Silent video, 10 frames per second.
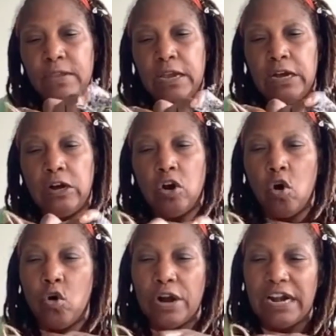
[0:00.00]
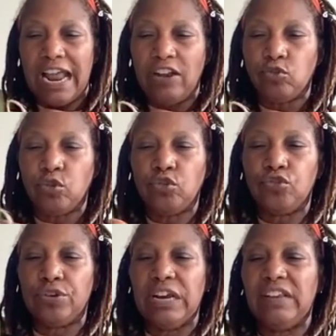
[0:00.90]
or a natural
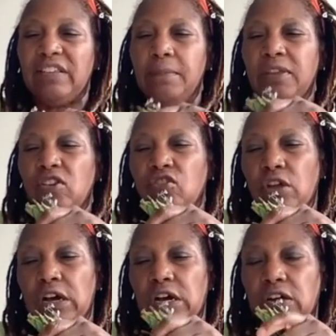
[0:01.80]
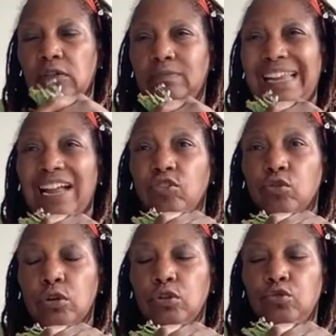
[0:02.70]
string, something
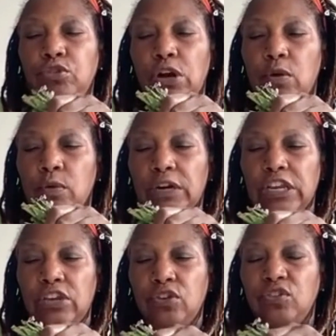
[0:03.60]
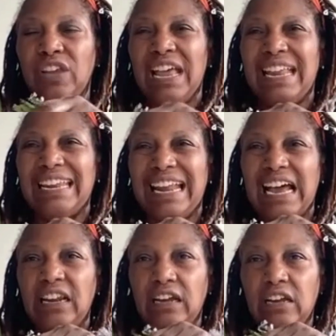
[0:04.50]
natural. You don't want to use
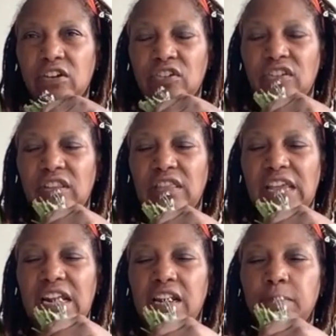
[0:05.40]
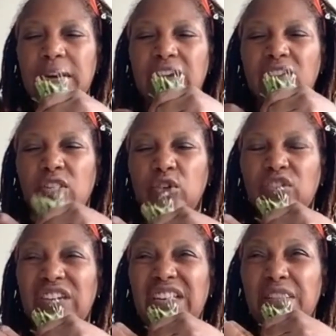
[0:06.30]
nylon or synthetic because those
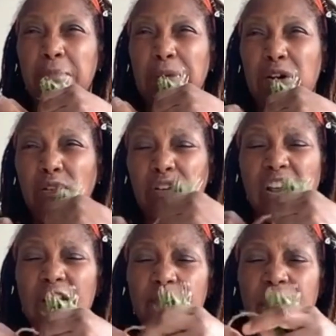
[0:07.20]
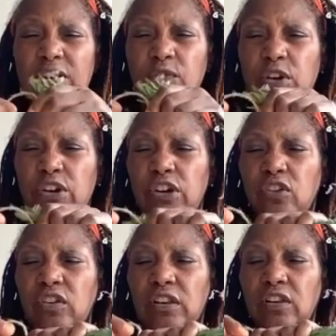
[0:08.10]
tend to melt. And if you're
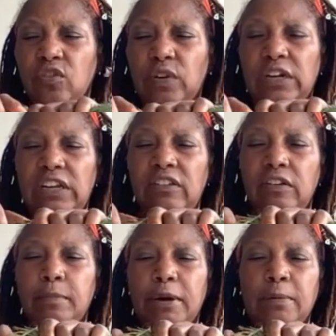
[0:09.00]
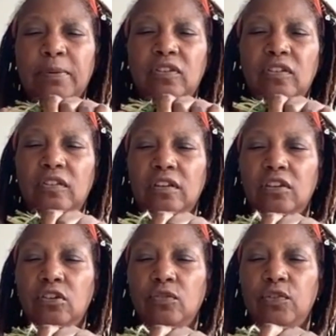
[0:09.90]
using this for cleansing purposes,
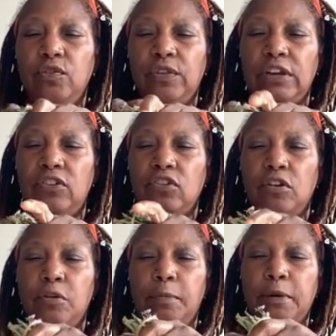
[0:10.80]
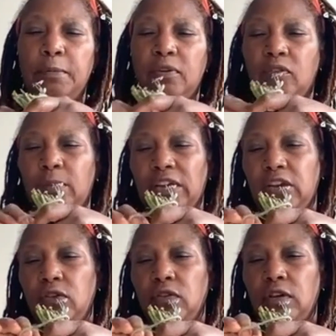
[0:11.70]
then you've defeated your whole purpose by
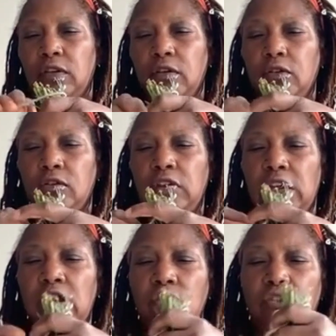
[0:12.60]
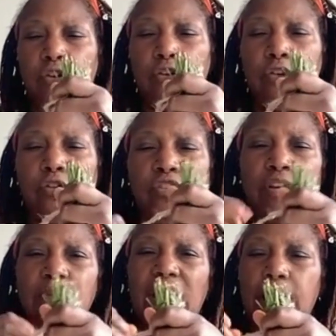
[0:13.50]
using those. So use
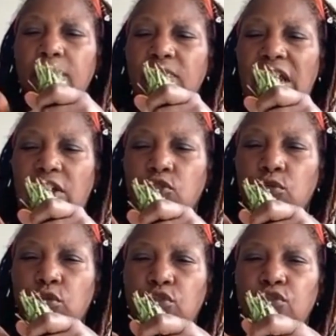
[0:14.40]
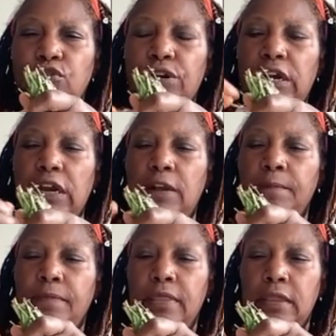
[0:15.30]
some type of natural string
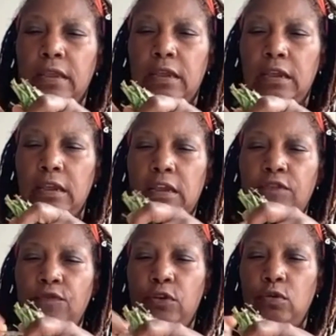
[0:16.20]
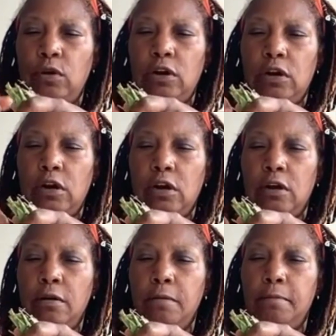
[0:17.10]
if you are
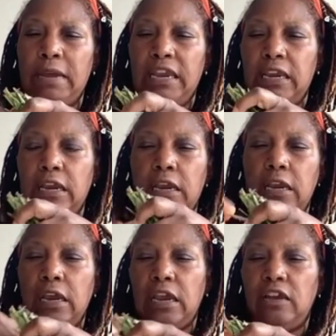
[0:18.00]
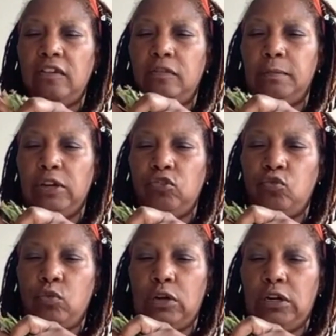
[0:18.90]
making a smudge
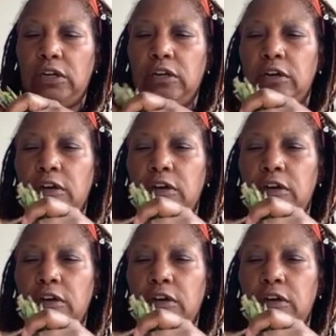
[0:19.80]
wand.